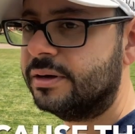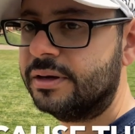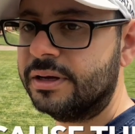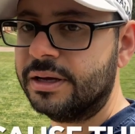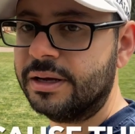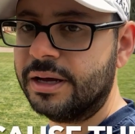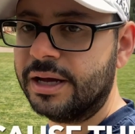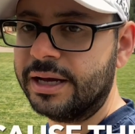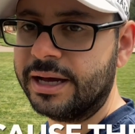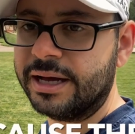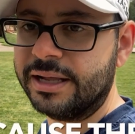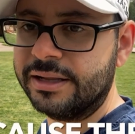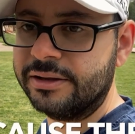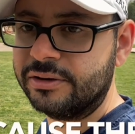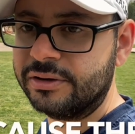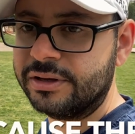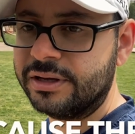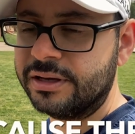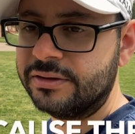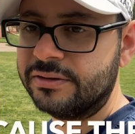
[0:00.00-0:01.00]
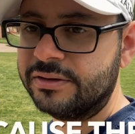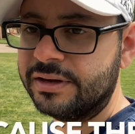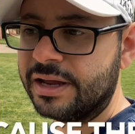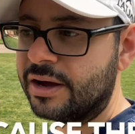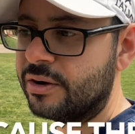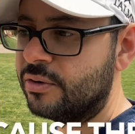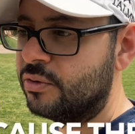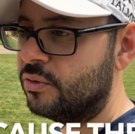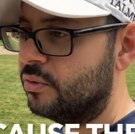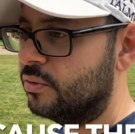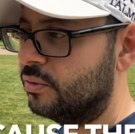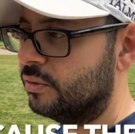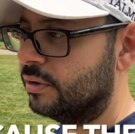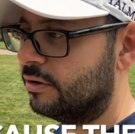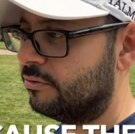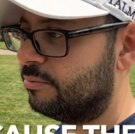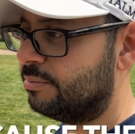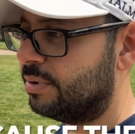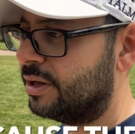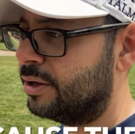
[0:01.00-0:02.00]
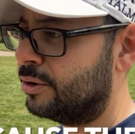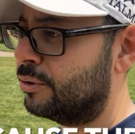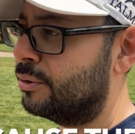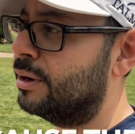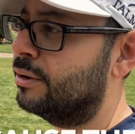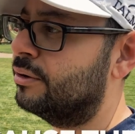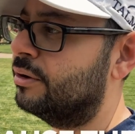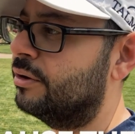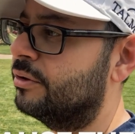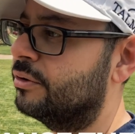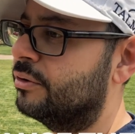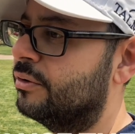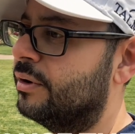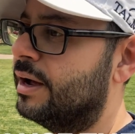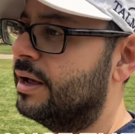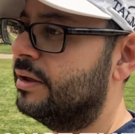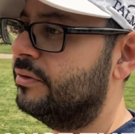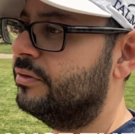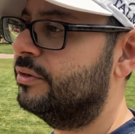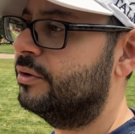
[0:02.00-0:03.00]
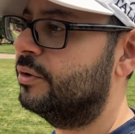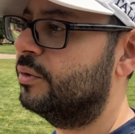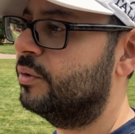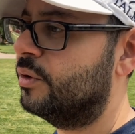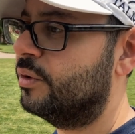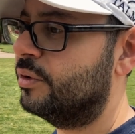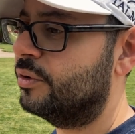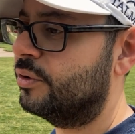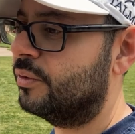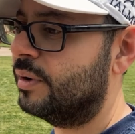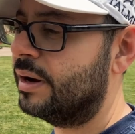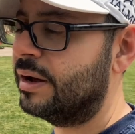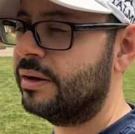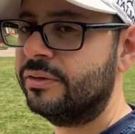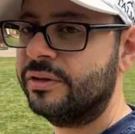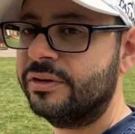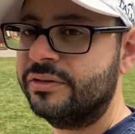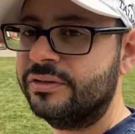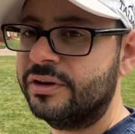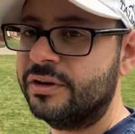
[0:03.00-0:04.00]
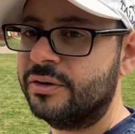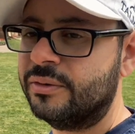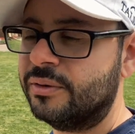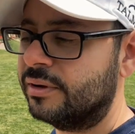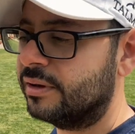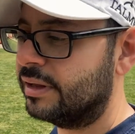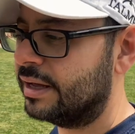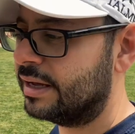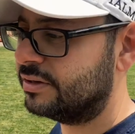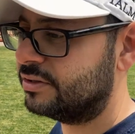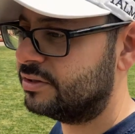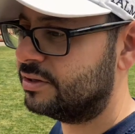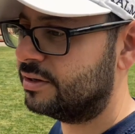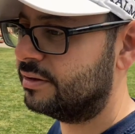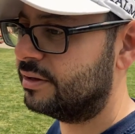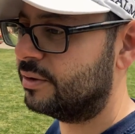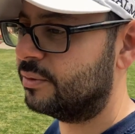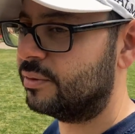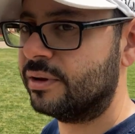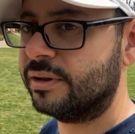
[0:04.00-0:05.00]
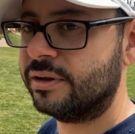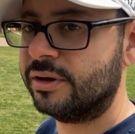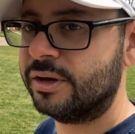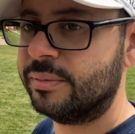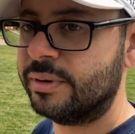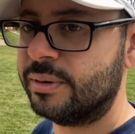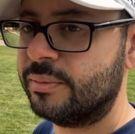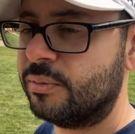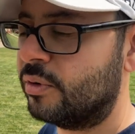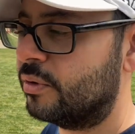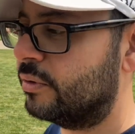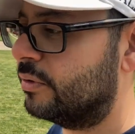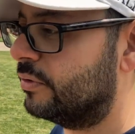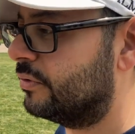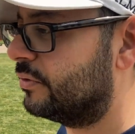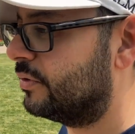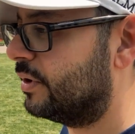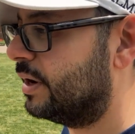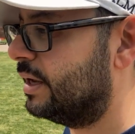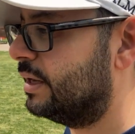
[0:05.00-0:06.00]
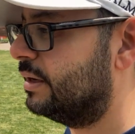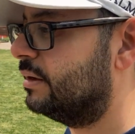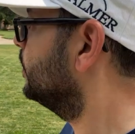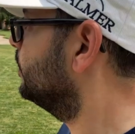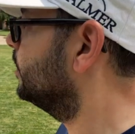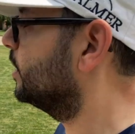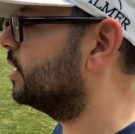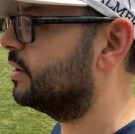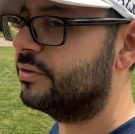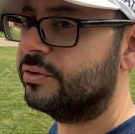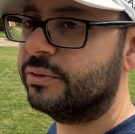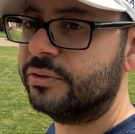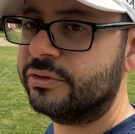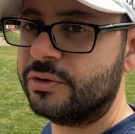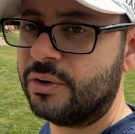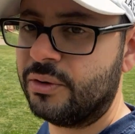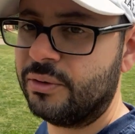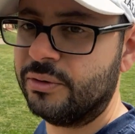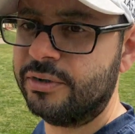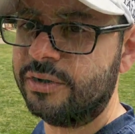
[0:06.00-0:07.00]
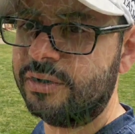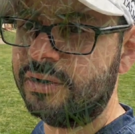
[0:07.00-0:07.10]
I got little kids now who love playing around on the grass, and they're rolling around this year, where last year they were a little bit more restrained because it was colder